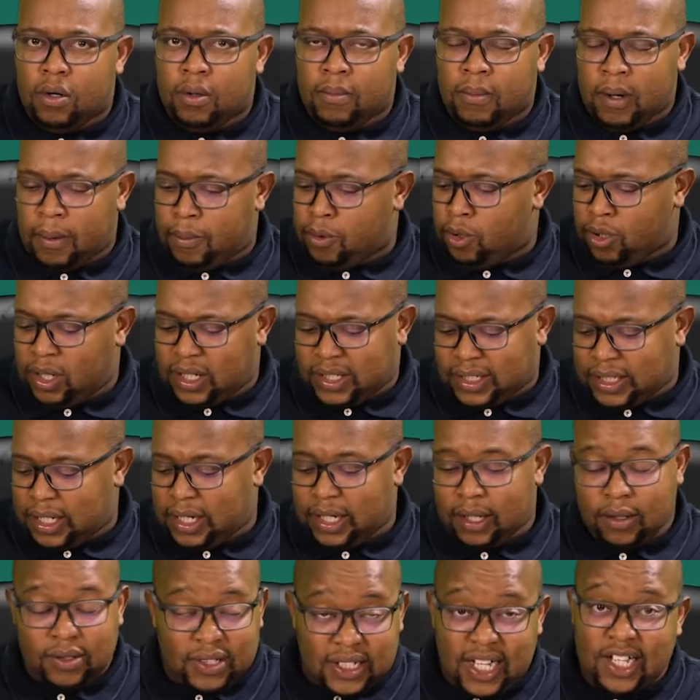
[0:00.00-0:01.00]
Mamelodi
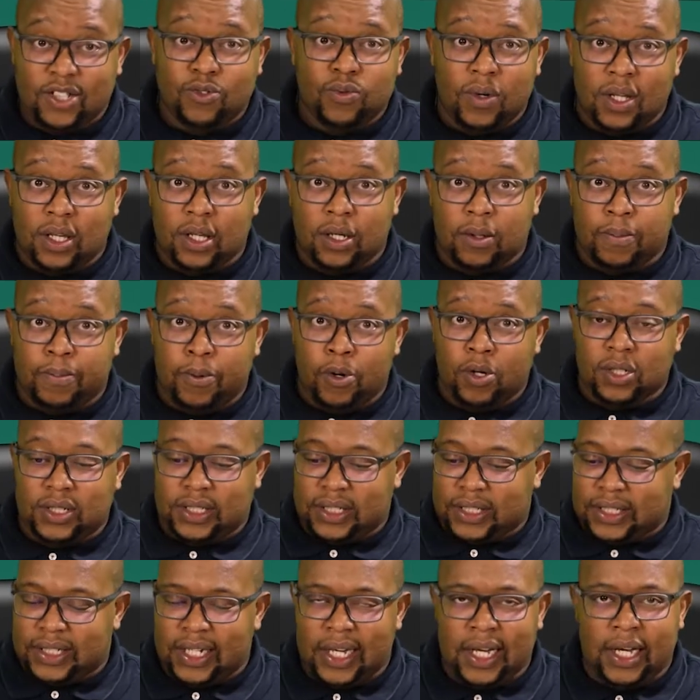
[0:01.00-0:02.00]
Sundowns. That's what the reports
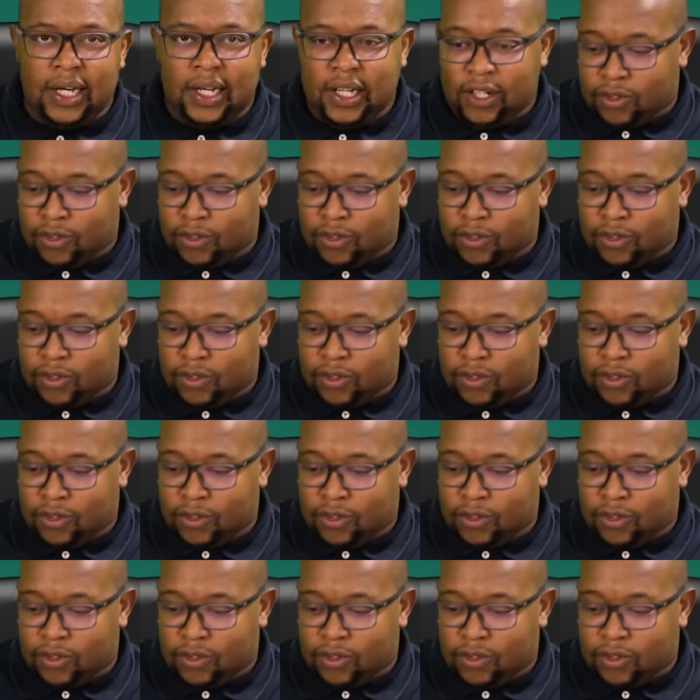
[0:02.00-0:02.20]
are saying.